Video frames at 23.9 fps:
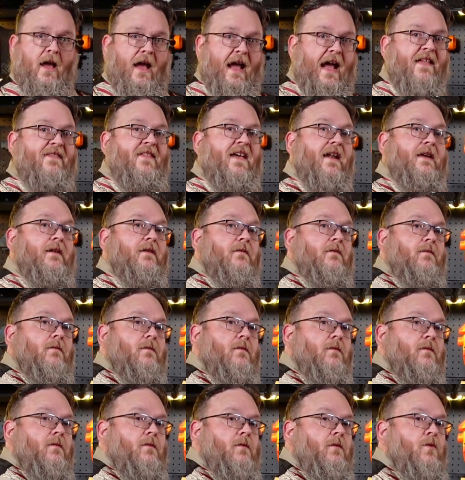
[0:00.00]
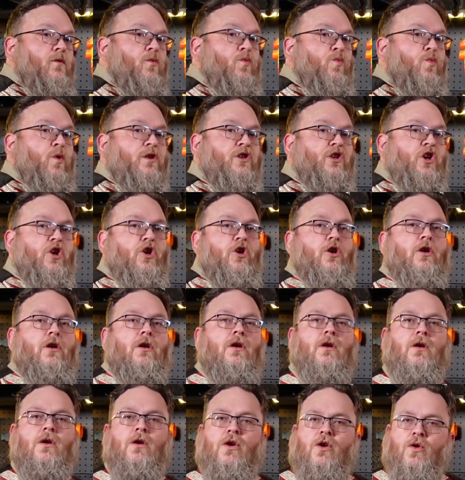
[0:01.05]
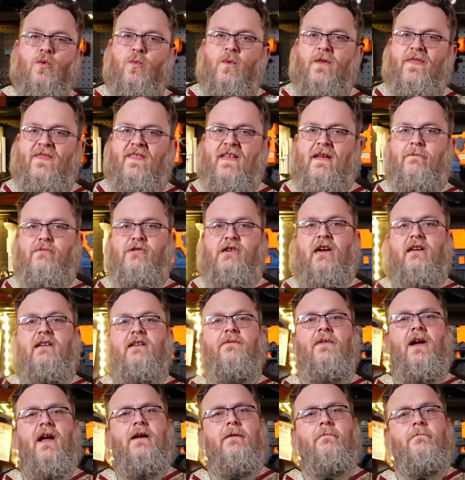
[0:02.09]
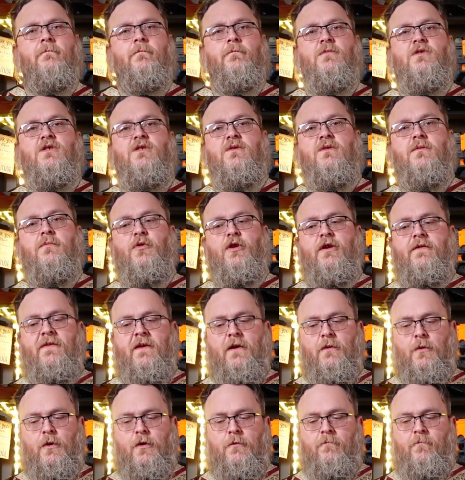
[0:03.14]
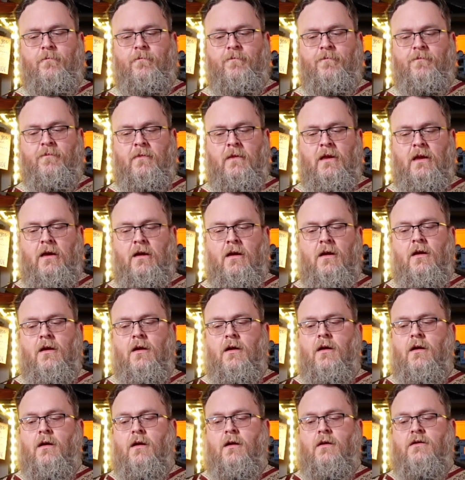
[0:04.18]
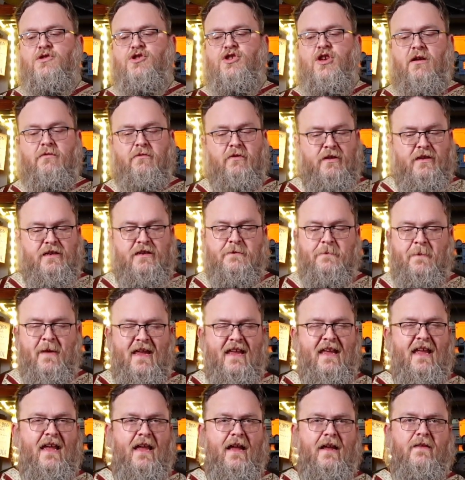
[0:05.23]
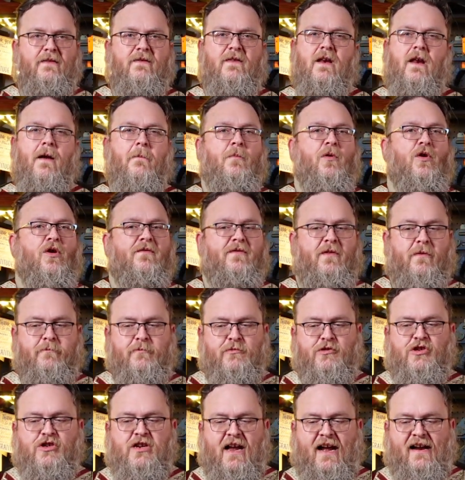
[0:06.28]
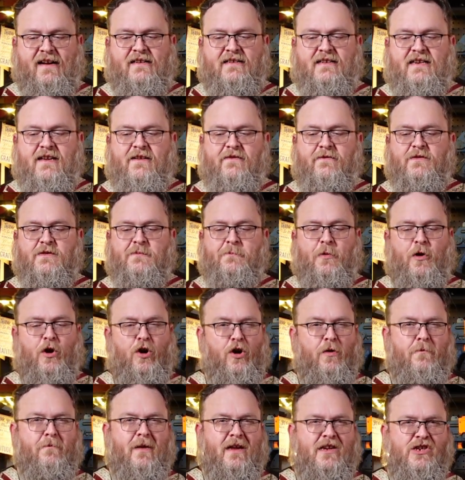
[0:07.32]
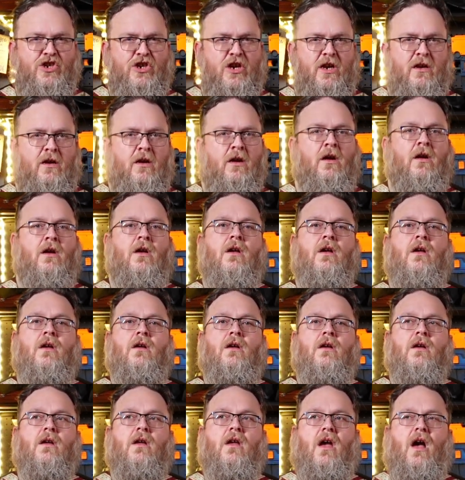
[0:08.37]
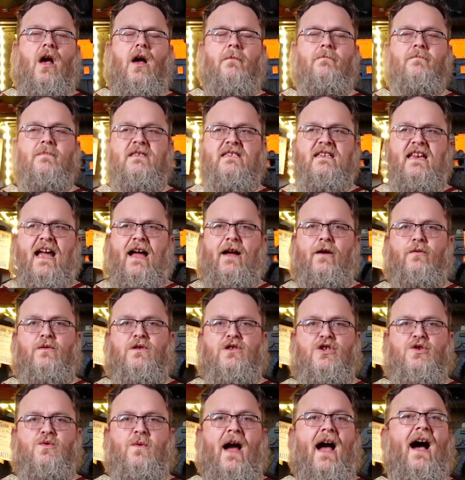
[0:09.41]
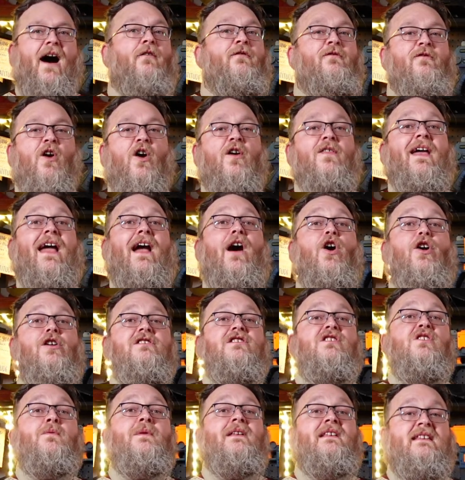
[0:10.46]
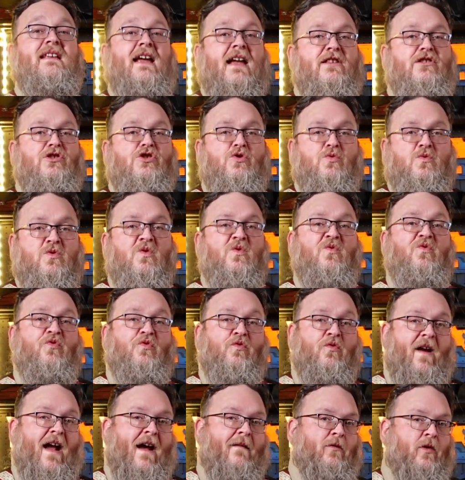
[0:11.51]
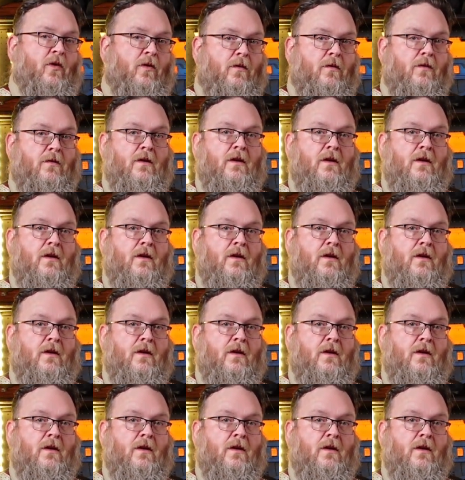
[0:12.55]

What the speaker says: and then return with the objective item to the briefing room. Generally speaking, the number of objectives per mission comes down to how far they also intend you to travel.